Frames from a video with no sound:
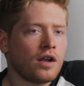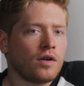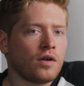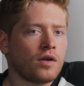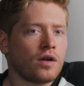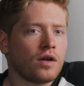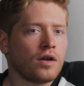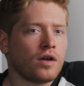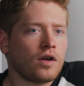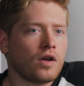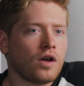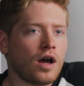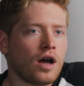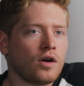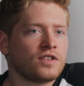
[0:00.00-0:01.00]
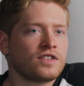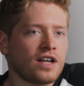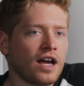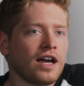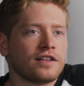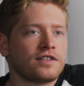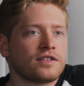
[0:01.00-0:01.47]
And
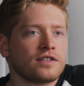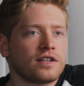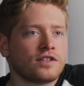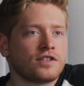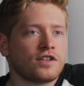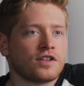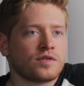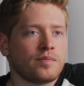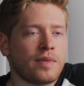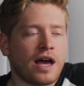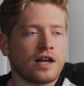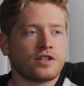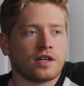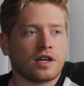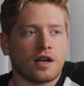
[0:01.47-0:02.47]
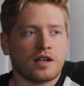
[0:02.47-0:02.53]
science is just magic